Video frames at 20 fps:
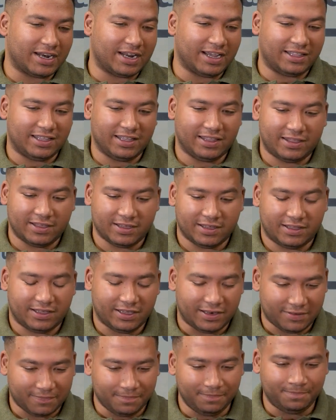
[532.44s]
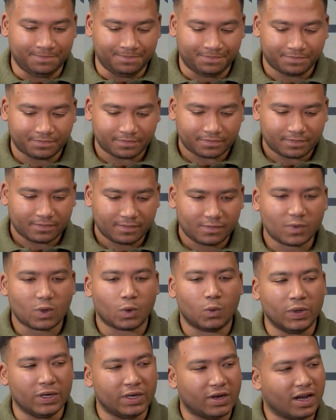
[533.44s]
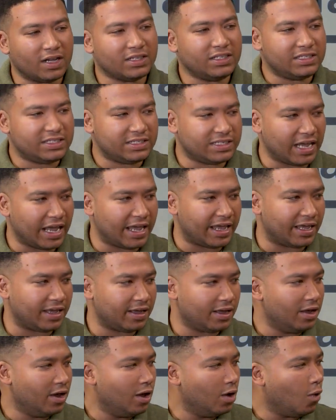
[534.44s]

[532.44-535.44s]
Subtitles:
at 1813, we're not saying